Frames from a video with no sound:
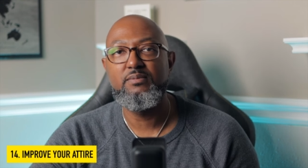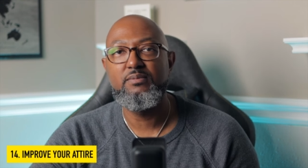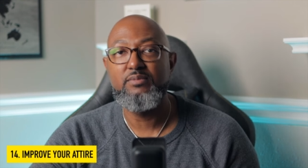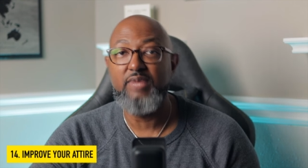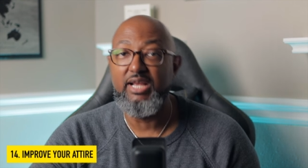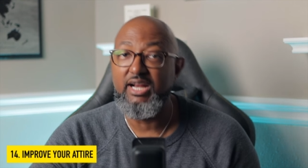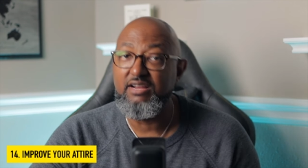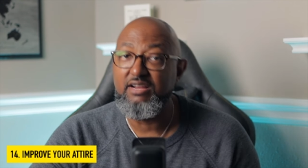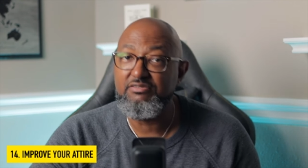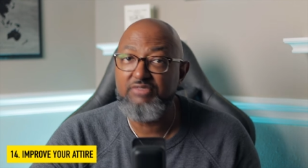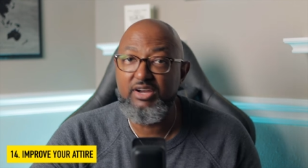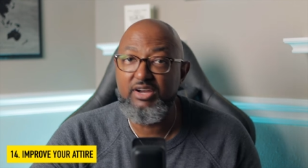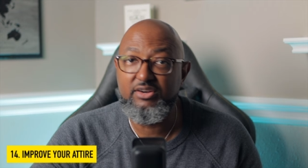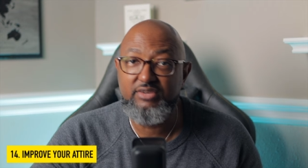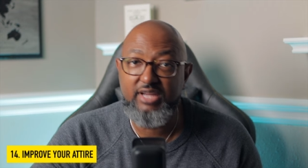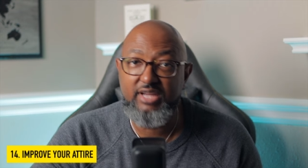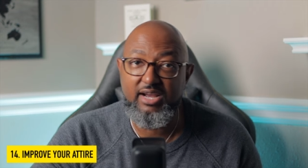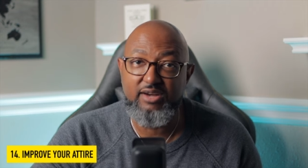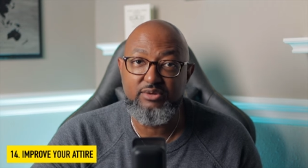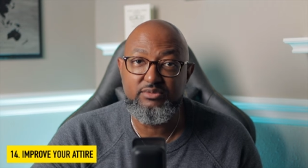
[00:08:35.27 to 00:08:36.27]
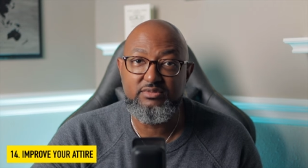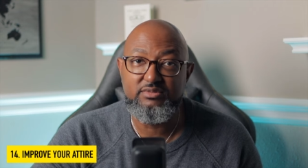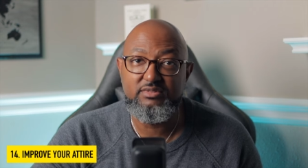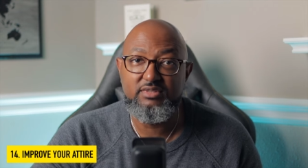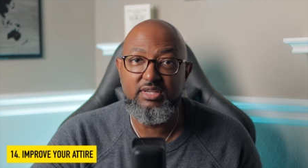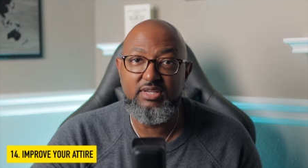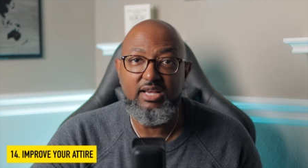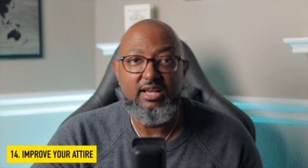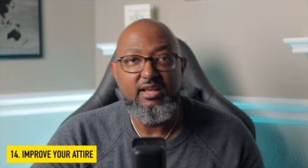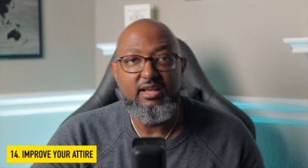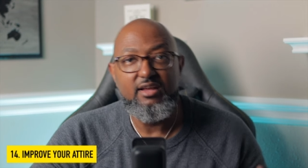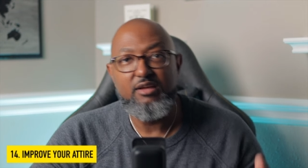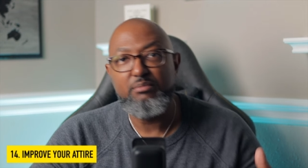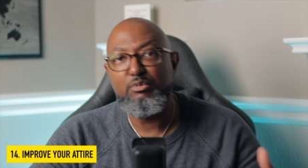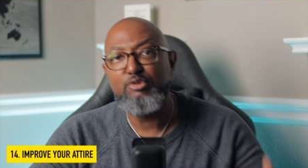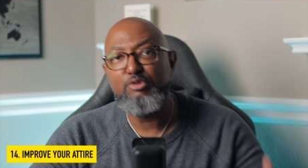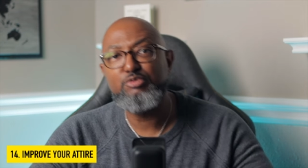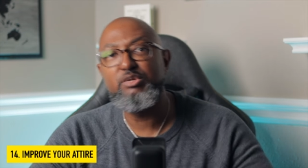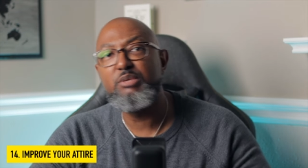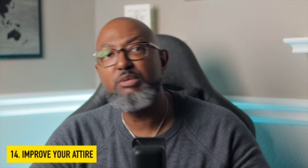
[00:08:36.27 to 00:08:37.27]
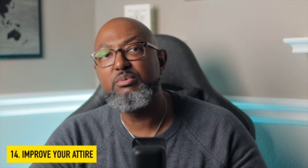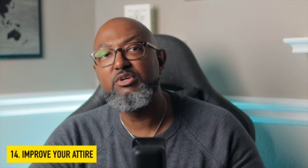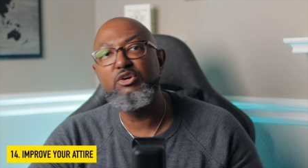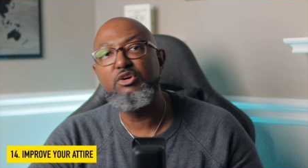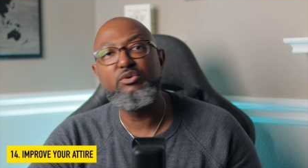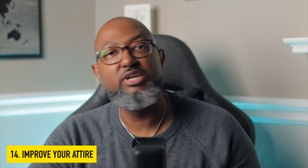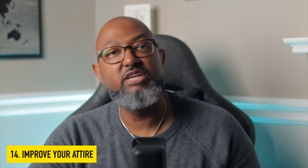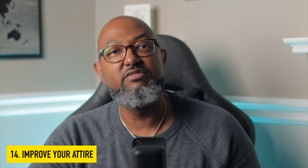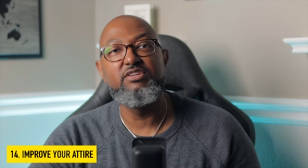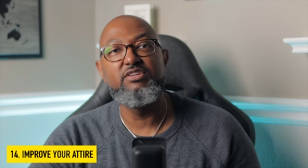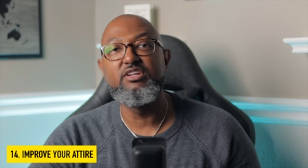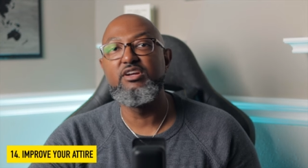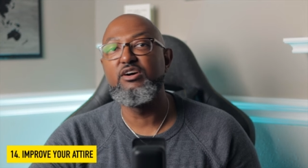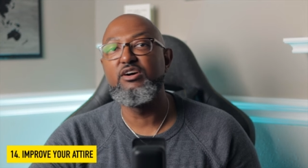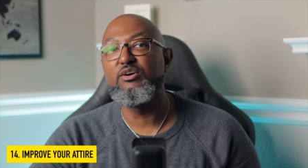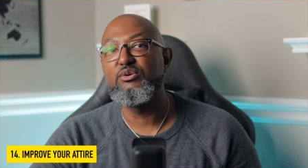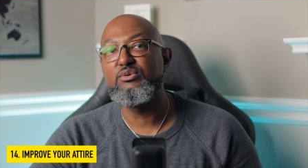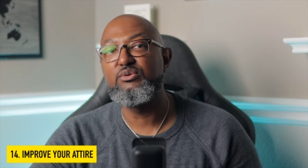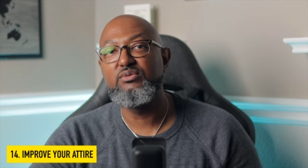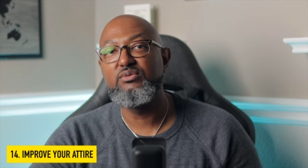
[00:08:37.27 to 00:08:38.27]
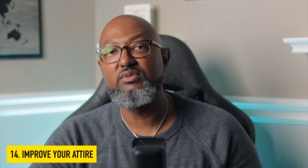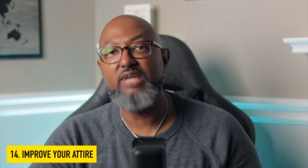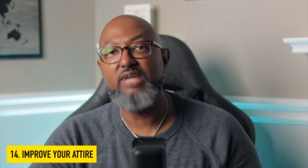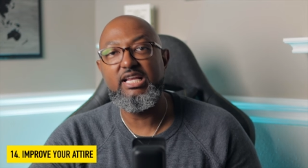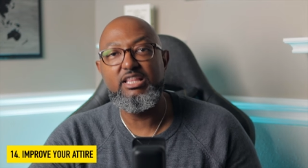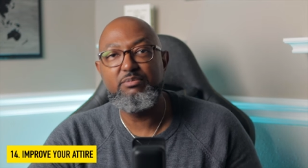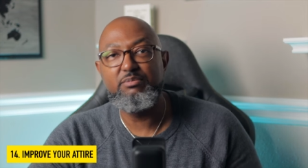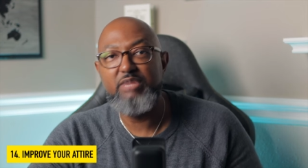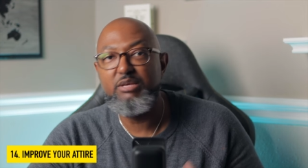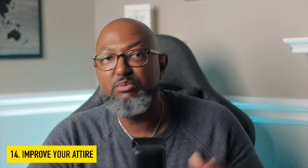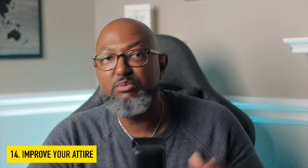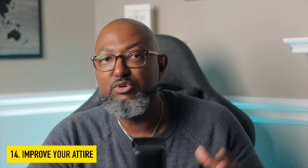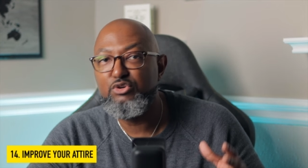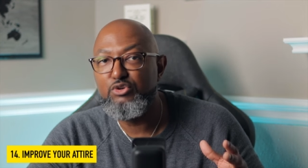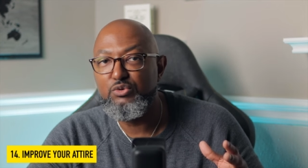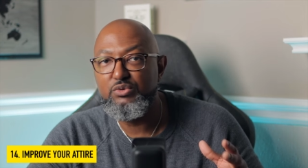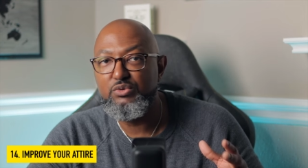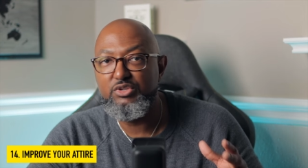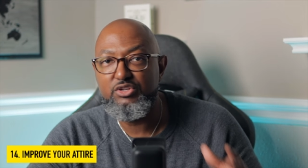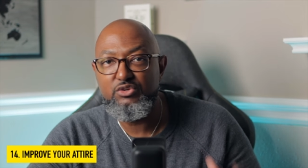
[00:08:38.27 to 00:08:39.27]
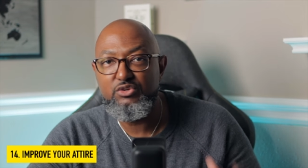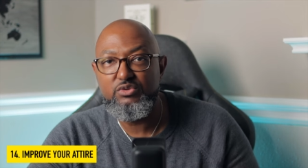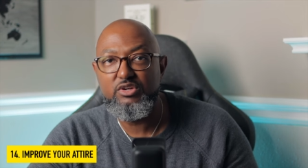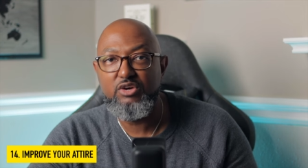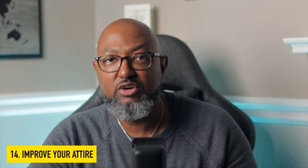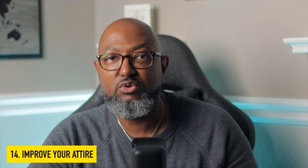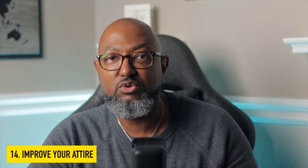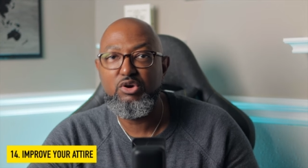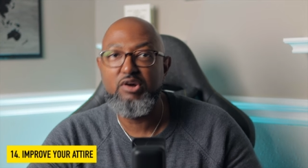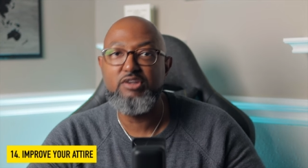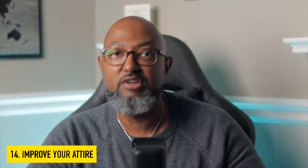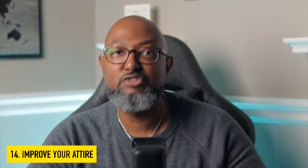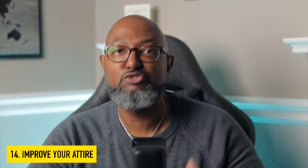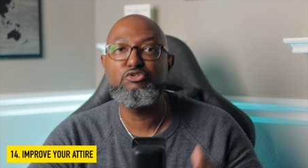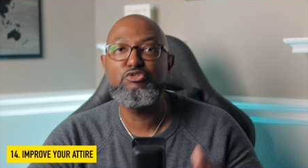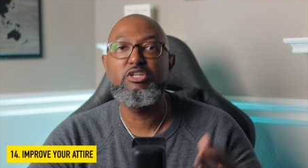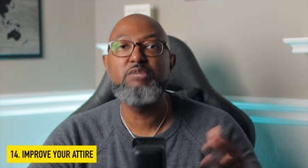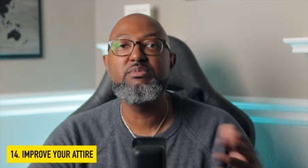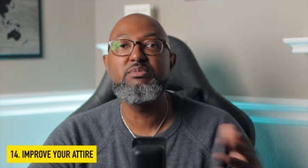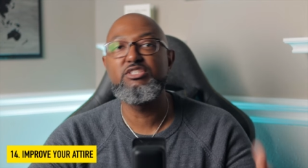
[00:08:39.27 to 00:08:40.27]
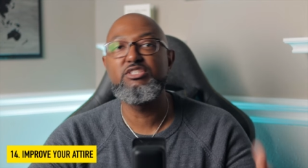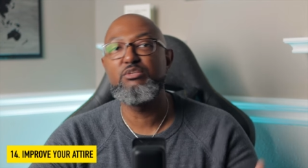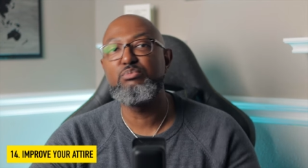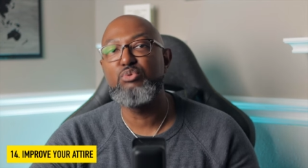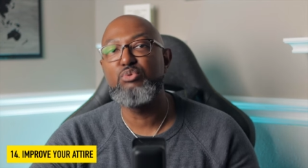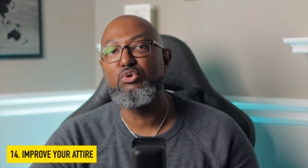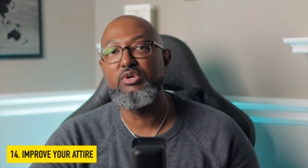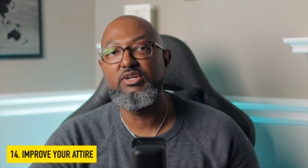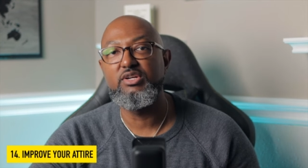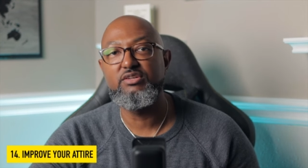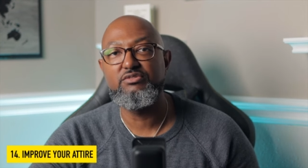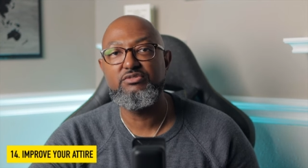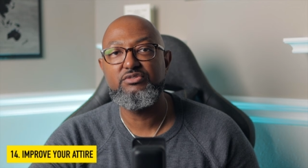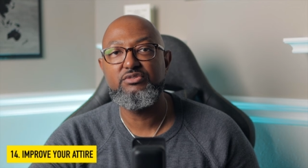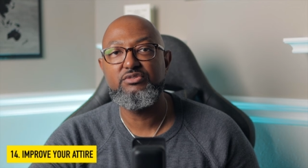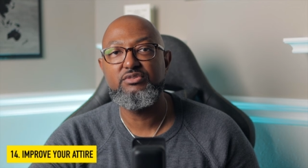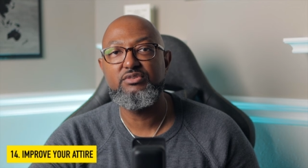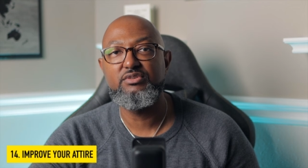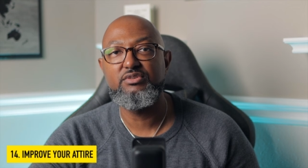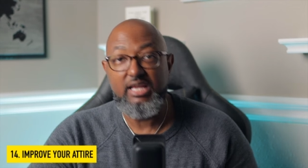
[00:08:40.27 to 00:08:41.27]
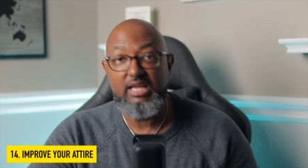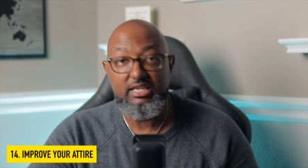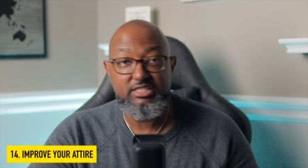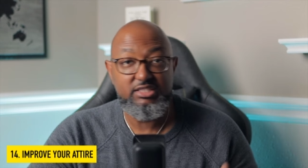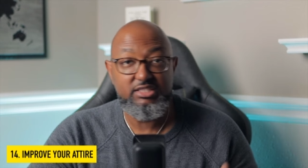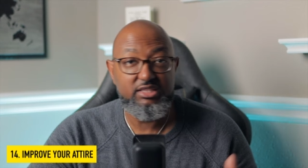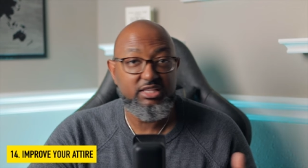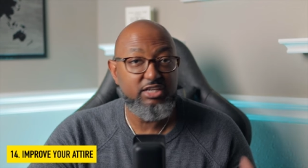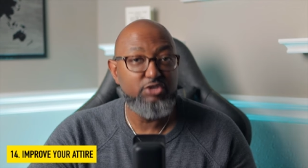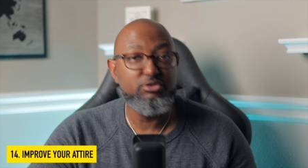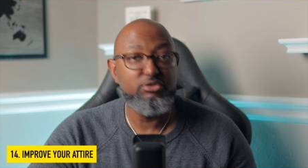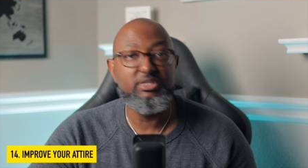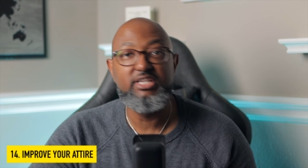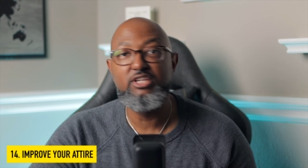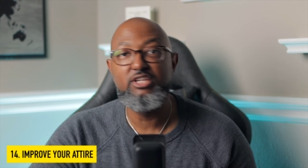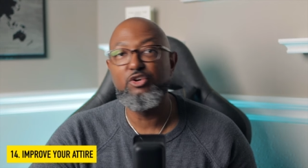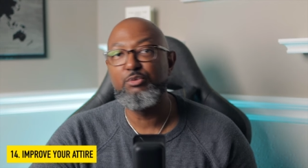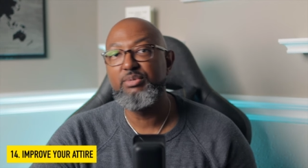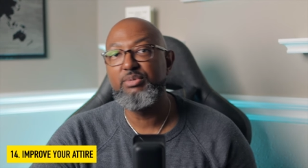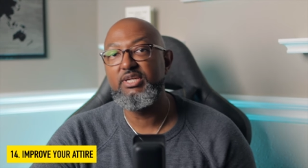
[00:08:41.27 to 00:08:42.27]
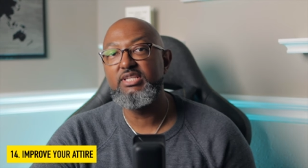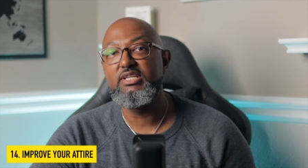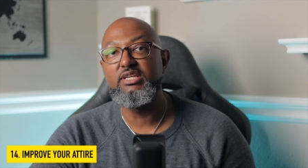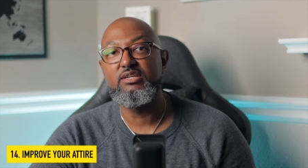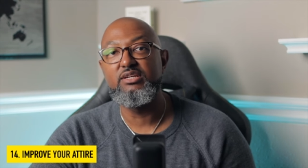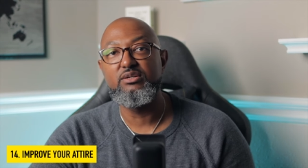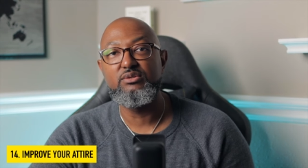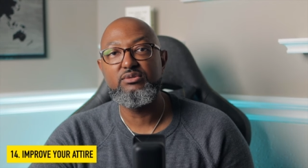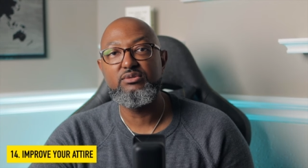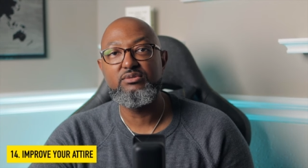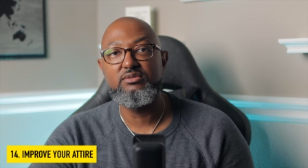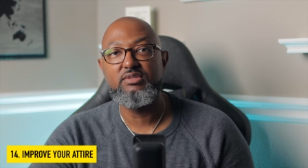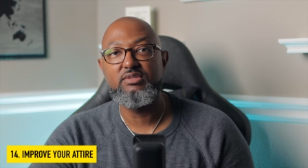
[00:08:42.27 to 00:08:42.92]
And I found out. Most people don't even know, and the people who do know are extremely supportive. It's literally no big deal.